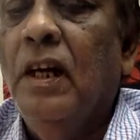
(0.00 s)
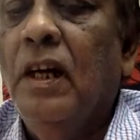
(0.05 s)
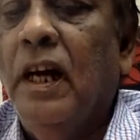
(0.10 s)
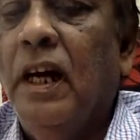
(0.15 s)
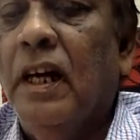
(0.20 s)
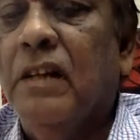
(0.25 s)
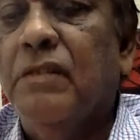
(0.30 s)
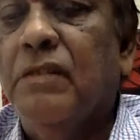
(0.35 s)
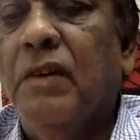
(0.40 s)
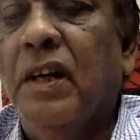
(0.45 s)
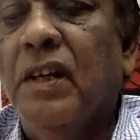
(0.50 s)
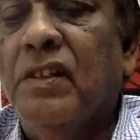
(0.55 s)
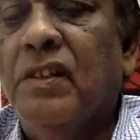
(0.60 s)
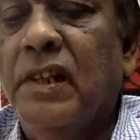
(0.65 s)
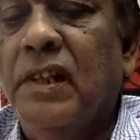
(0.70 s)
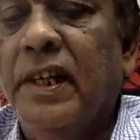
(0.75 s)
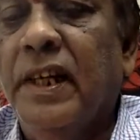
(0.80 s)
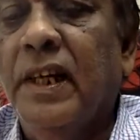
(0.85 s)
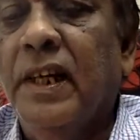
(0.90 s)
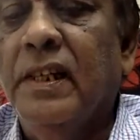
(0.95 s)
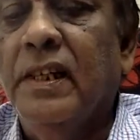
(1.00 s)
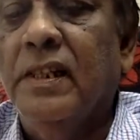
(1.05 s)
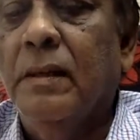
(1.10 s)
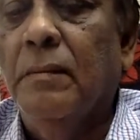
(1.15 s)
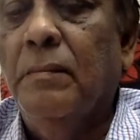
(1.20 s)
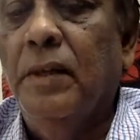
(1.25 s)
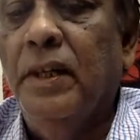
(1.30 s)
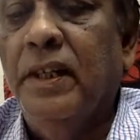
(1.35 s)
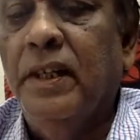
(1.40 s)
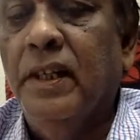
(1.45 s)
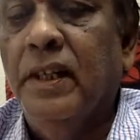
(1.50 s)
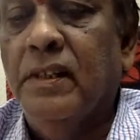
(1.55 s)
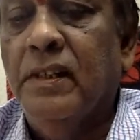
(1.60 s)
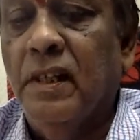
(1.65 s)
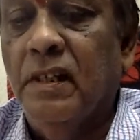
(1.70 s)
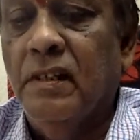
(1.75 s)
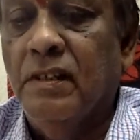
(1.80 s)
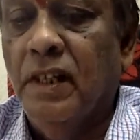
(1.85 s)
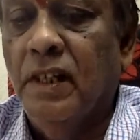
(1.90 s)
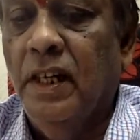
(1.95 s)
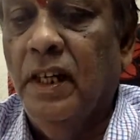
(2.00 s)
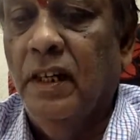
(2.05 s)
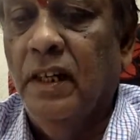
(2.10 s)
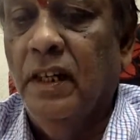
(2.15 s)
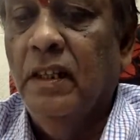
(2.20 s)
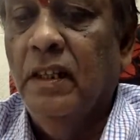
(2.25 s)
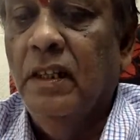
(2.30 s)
as far as legal disability is concerned.